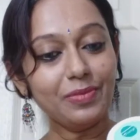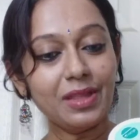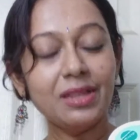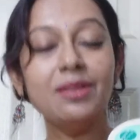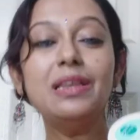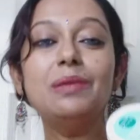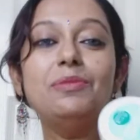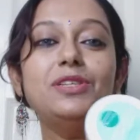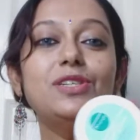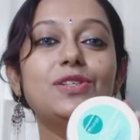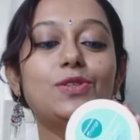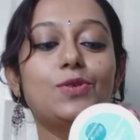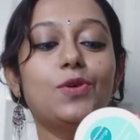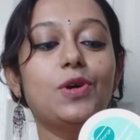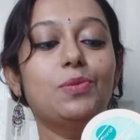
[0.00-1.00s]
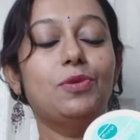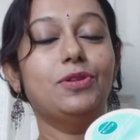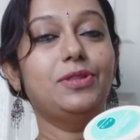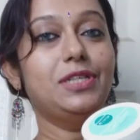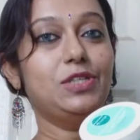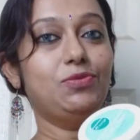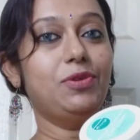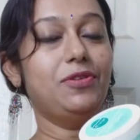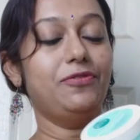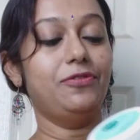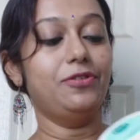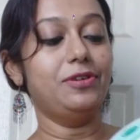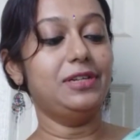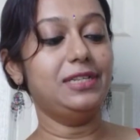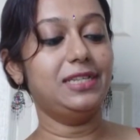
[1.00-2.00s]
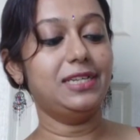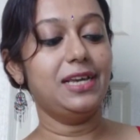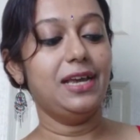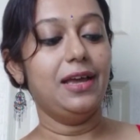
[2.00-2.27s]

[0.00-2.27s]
Now let me just talk about this one first.